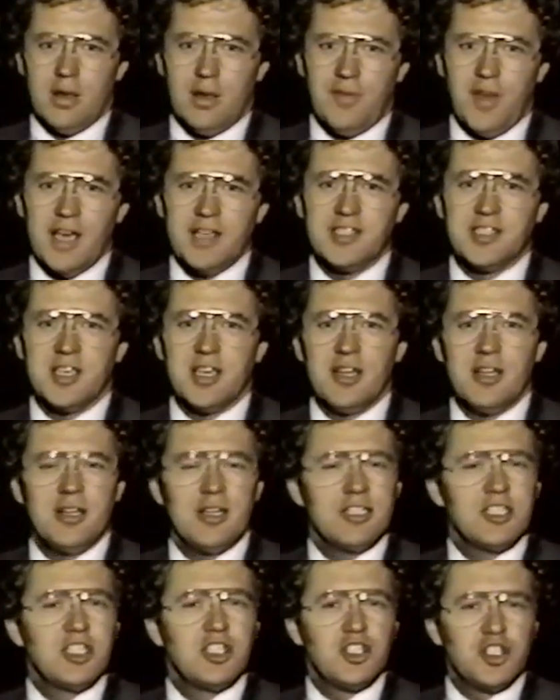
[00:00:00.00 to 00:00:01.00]
Levesque's in
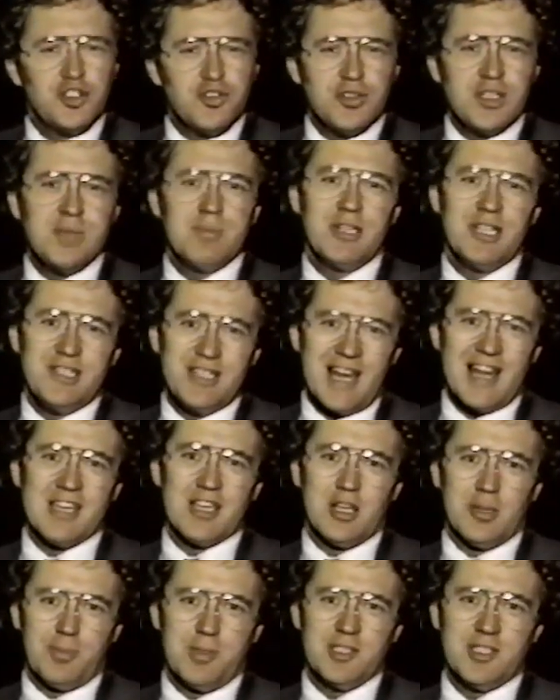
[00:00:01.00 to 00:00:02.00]
an extremely
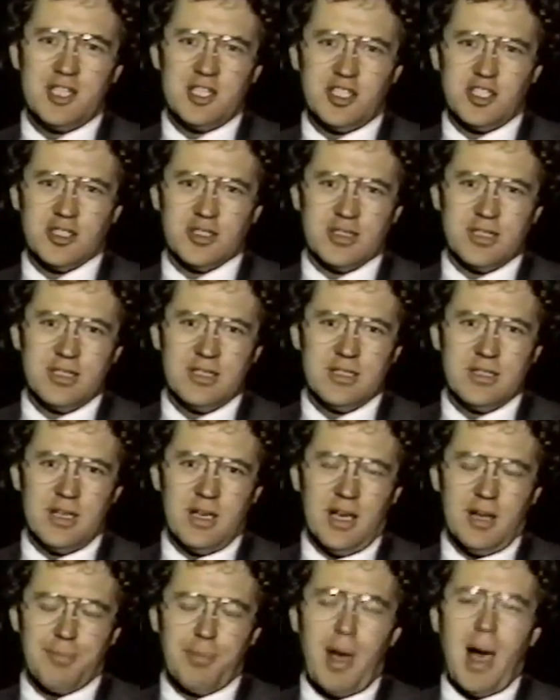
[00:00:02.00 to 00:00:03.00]
delicate position.
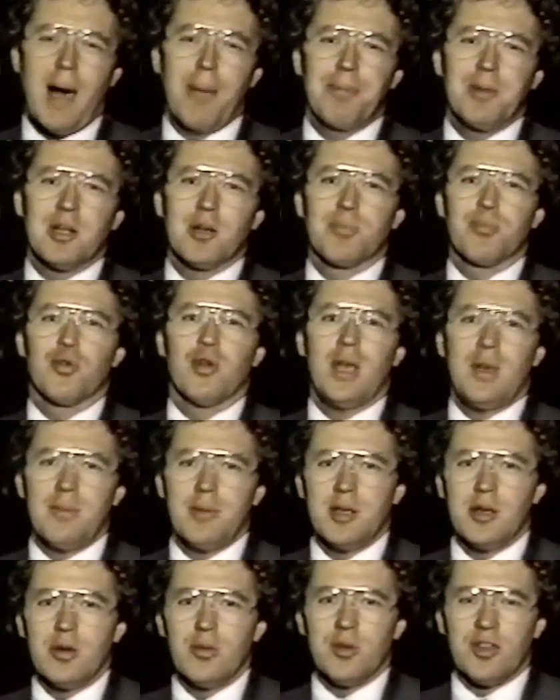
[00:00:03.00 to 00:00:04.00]
A popular
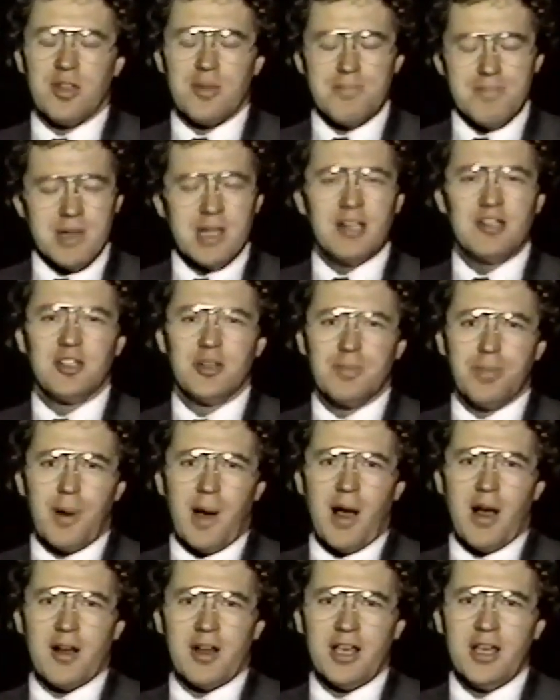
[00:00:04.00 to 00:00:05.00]
premier with a militant
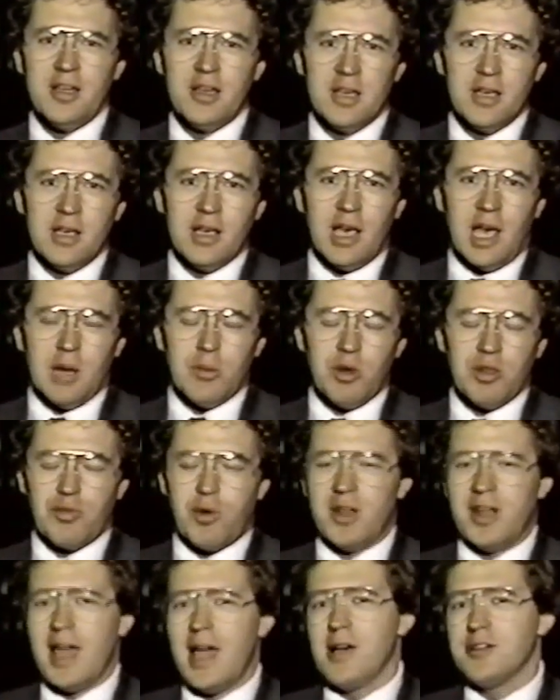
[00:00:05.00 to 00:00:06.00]
party and
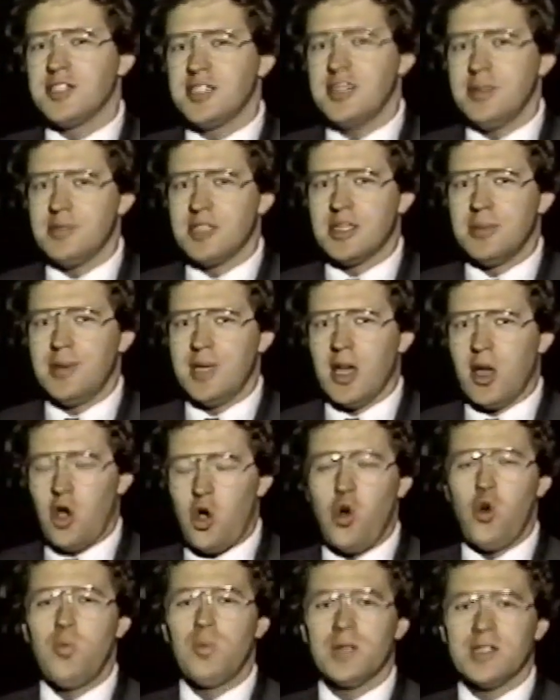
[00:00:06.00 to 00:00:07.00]
with what now seems to be a
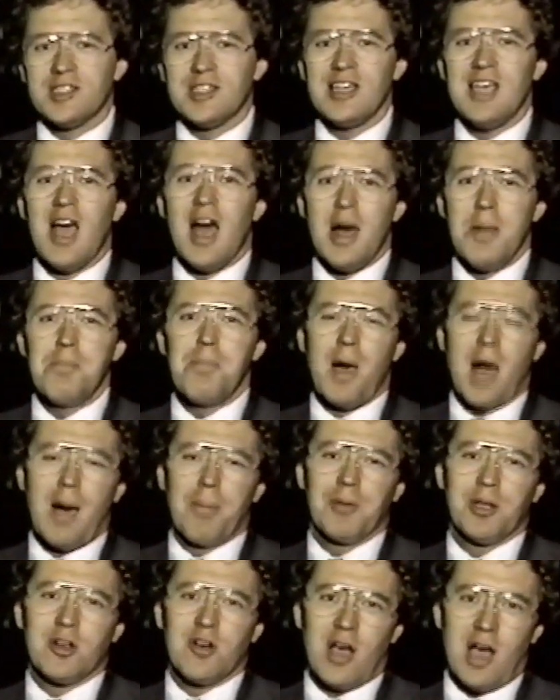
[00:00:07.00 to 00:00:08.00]
hopelessly
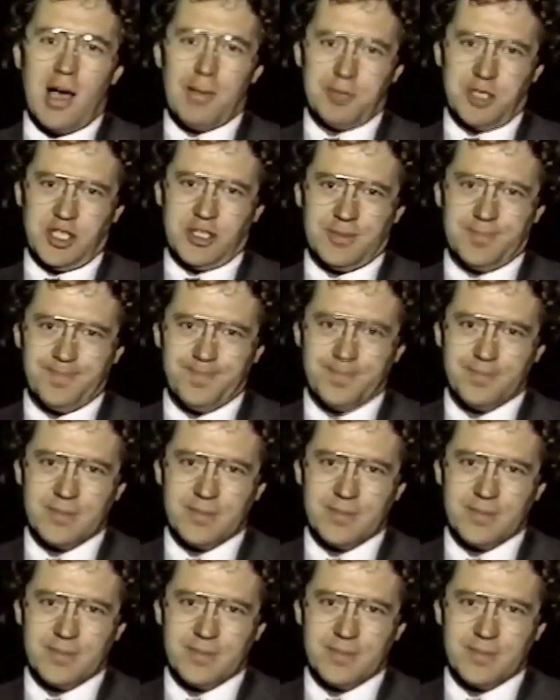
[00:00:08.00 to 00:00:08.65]
unpopular option.